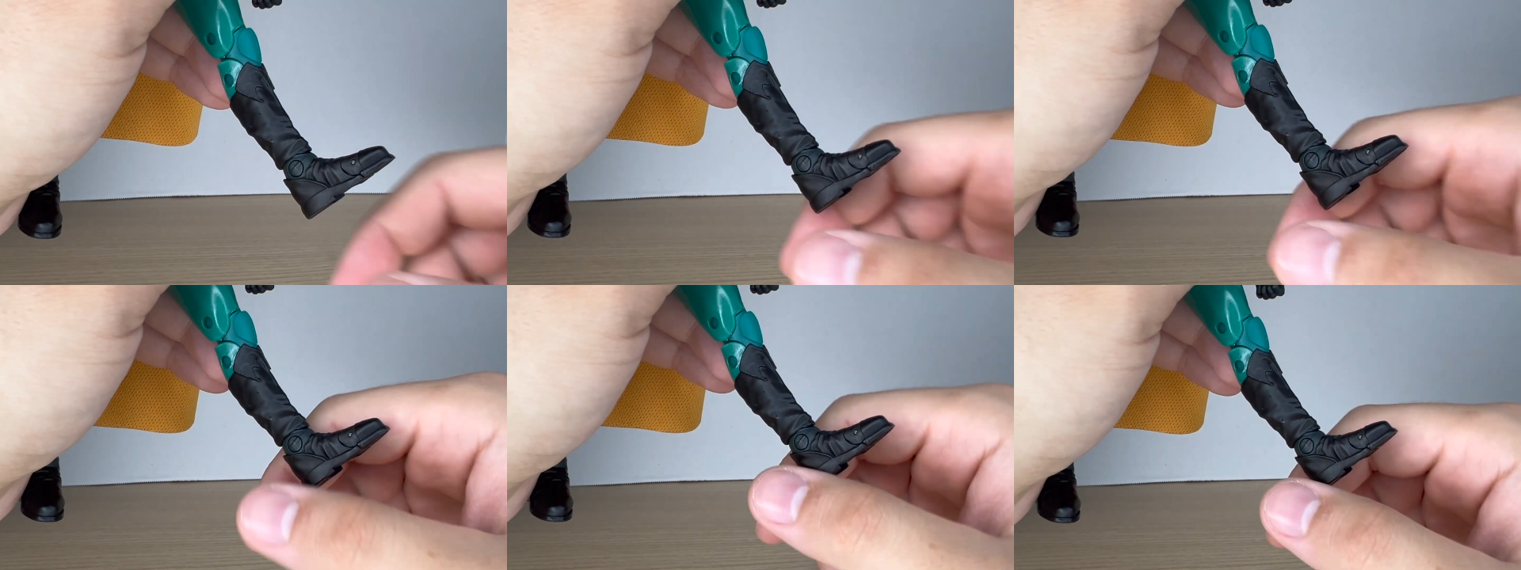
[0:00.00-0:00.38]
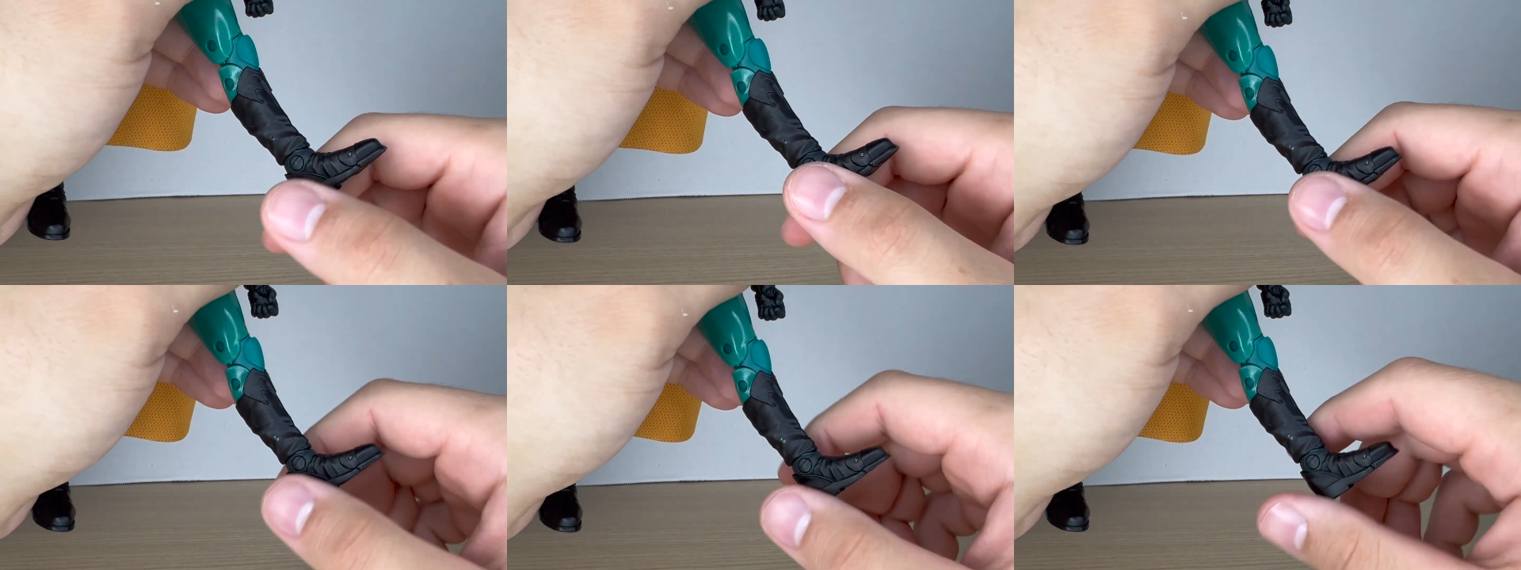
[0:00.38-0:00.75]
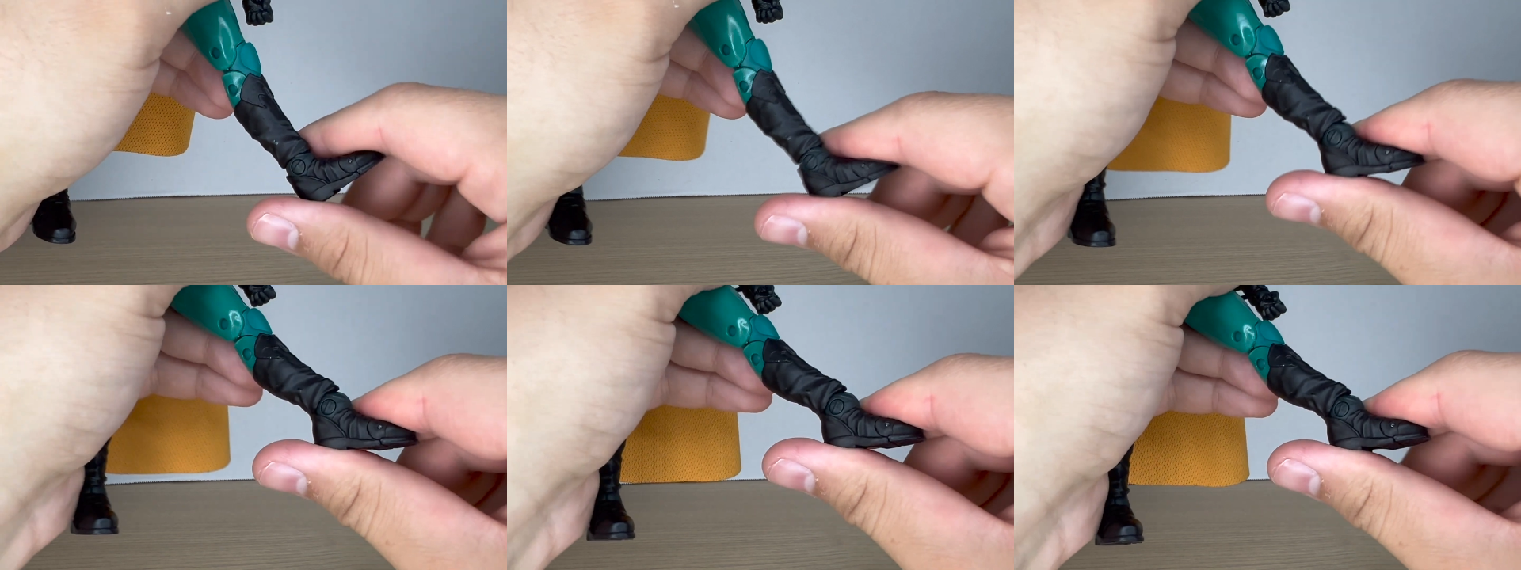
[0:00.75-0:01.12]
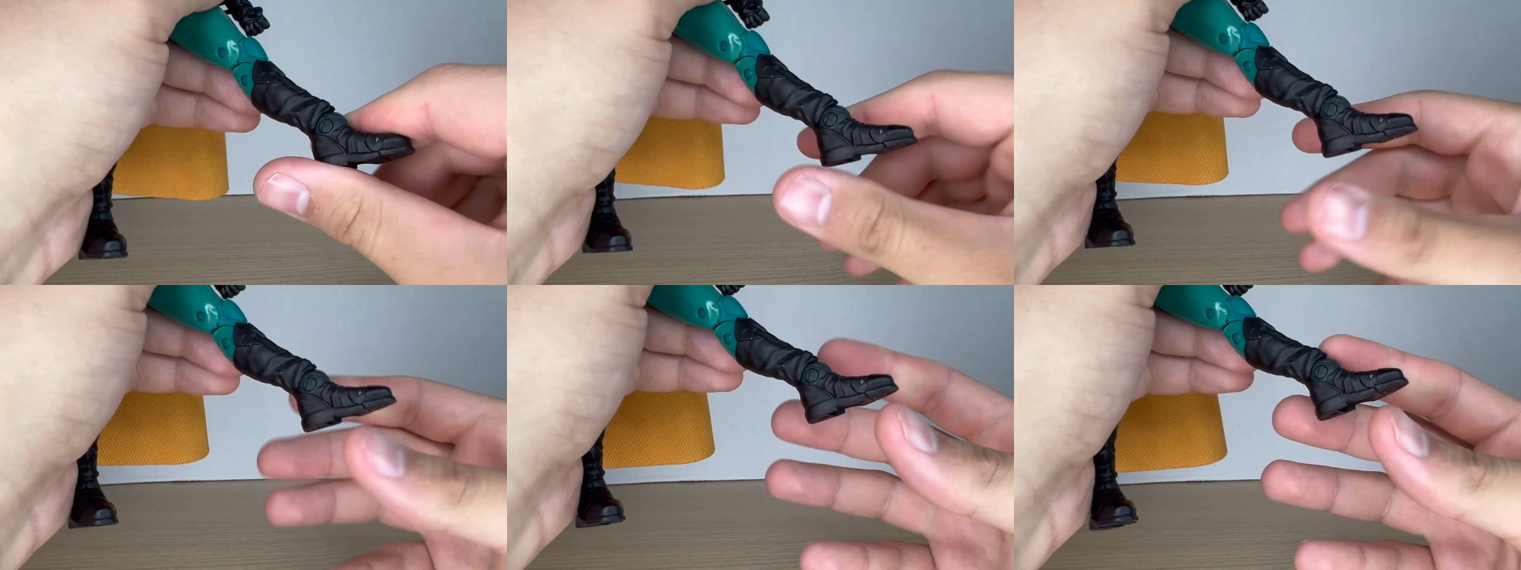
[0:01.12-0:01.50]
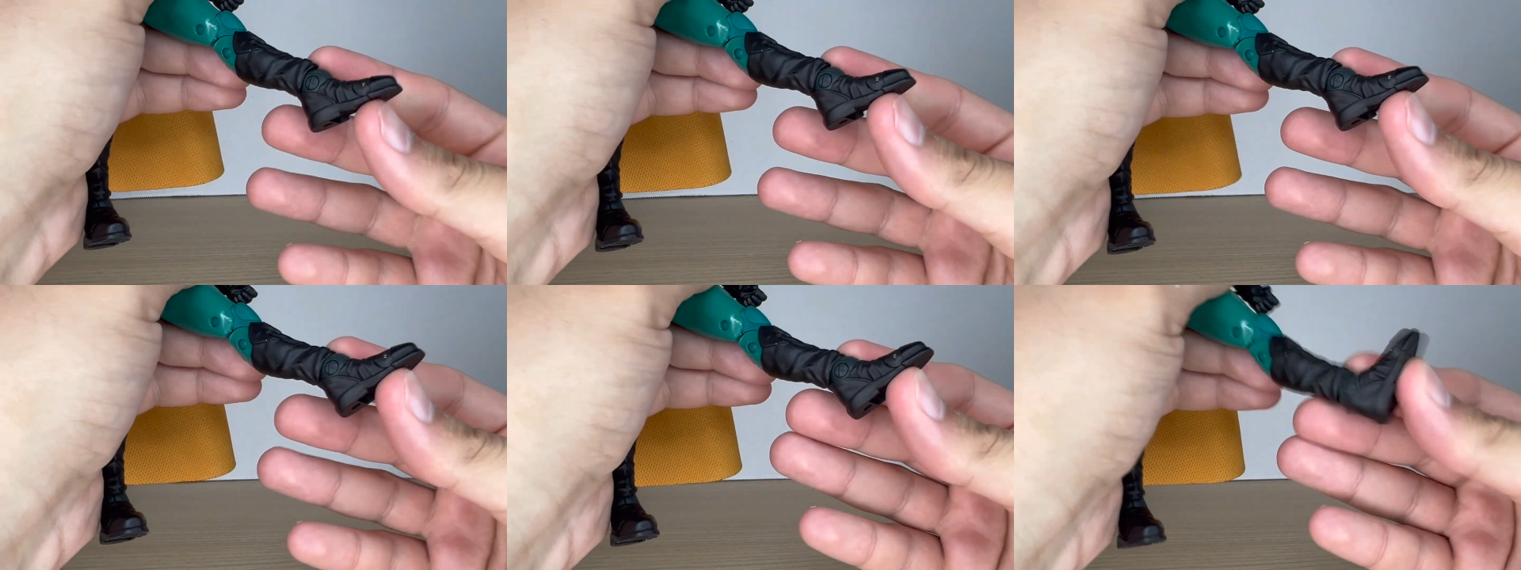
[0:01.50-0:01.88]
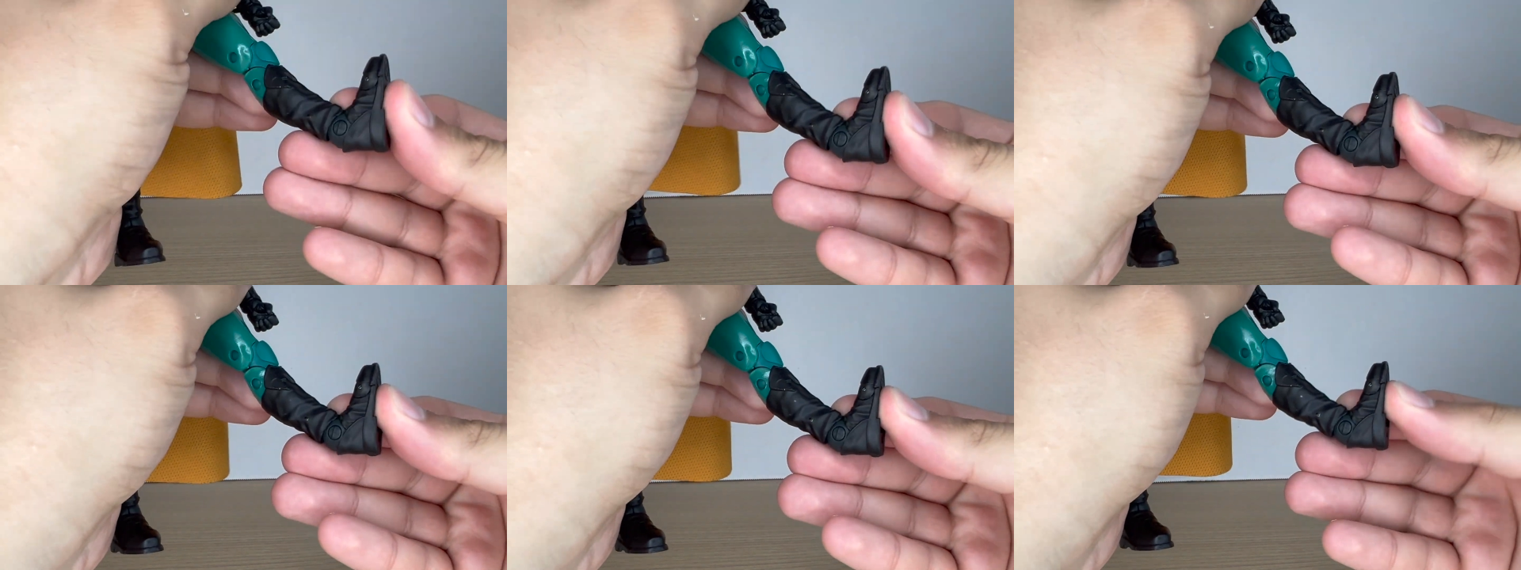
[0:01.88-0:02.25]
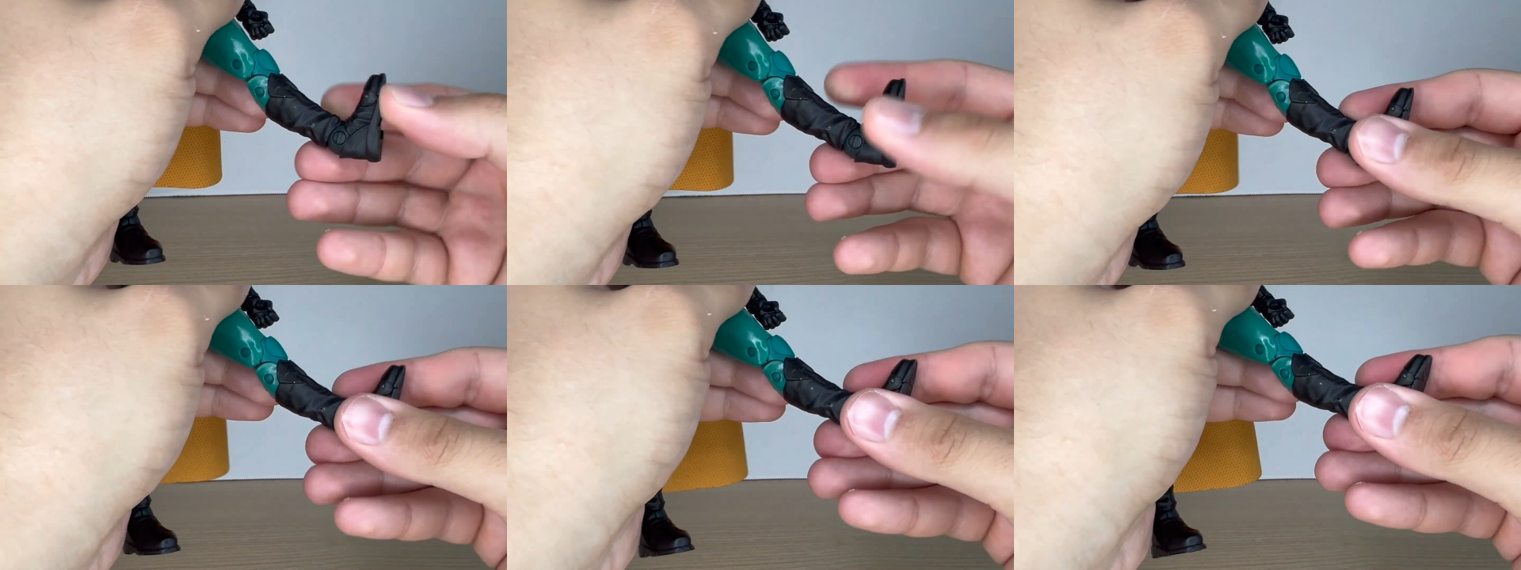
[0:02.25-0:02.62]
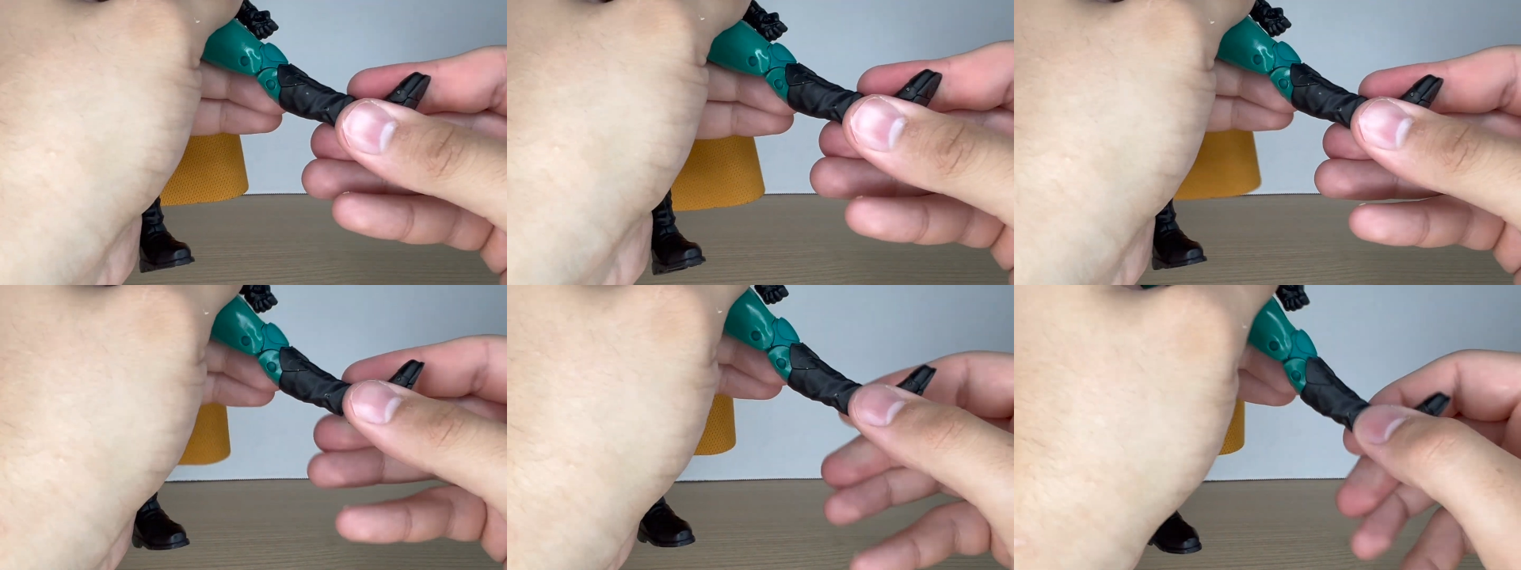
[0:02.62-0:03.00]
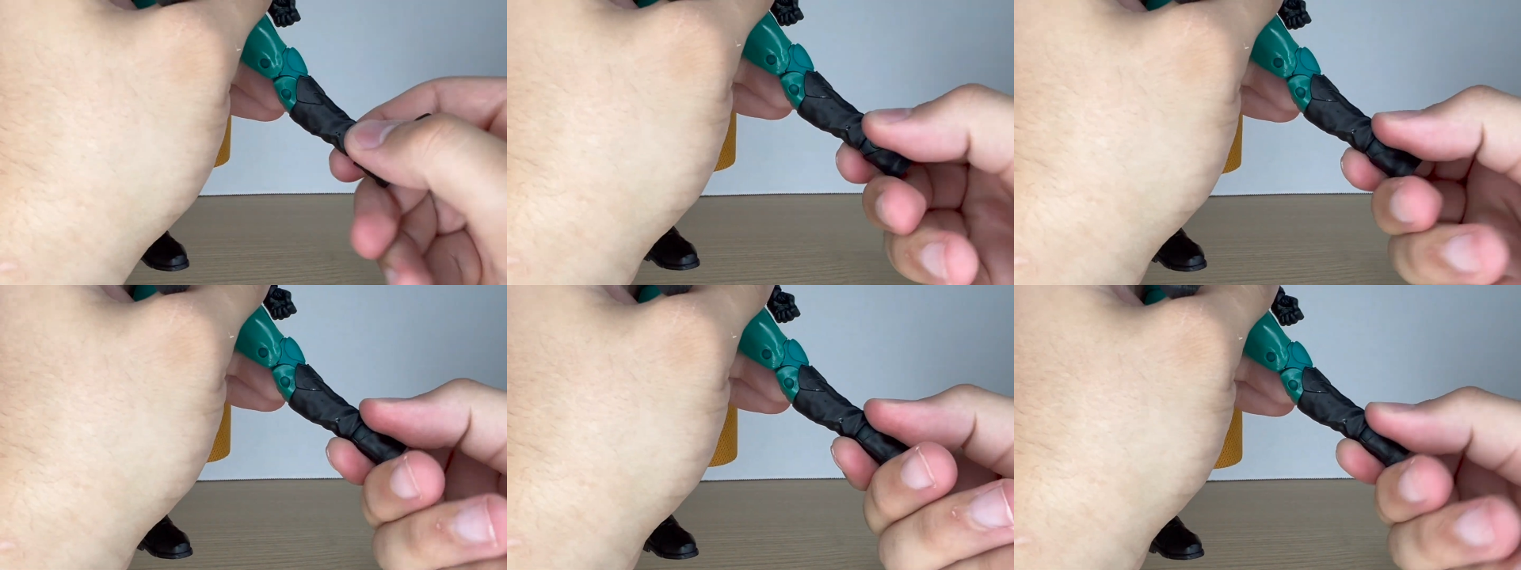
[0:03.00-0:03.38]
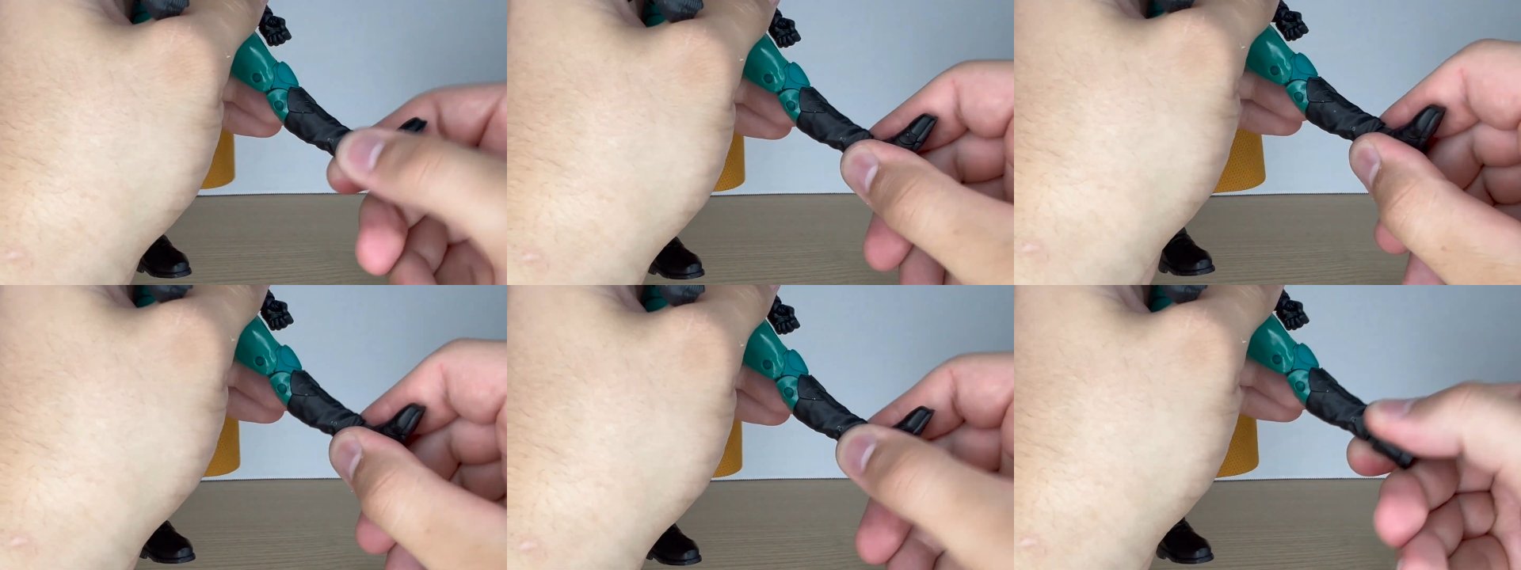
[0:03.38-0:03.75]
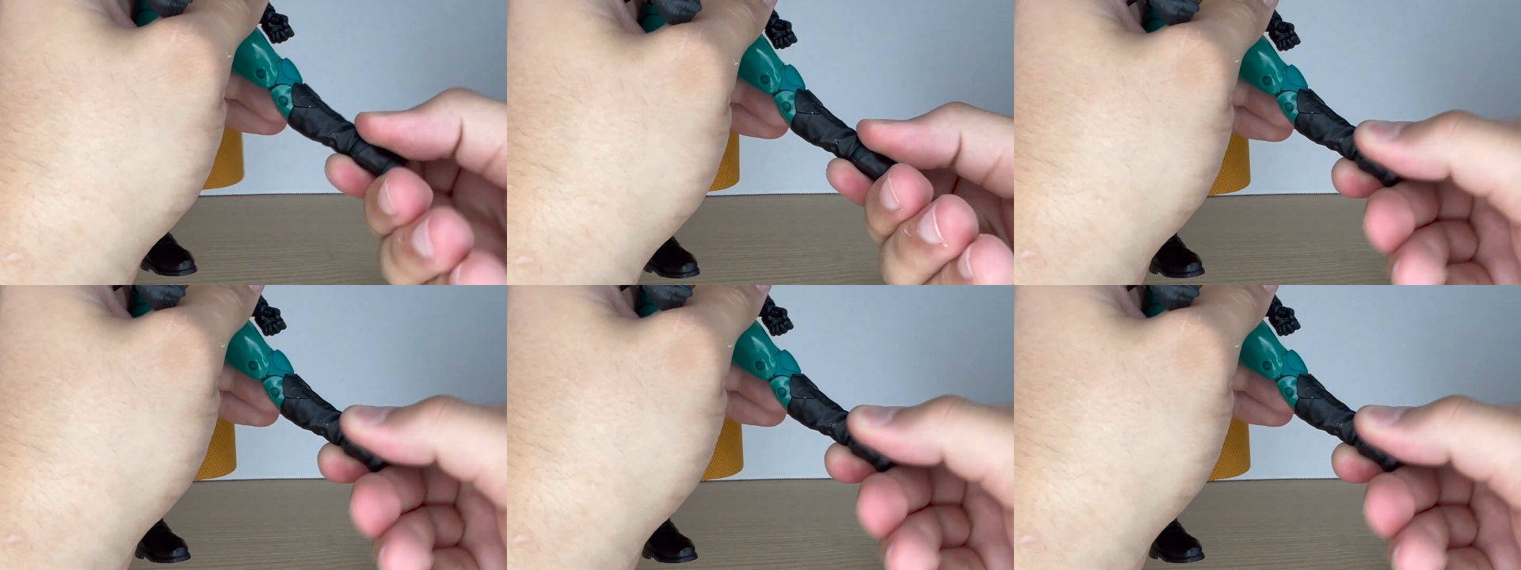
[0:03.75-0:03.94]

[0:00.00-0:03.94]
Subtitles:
Nobody's mouth can be seen.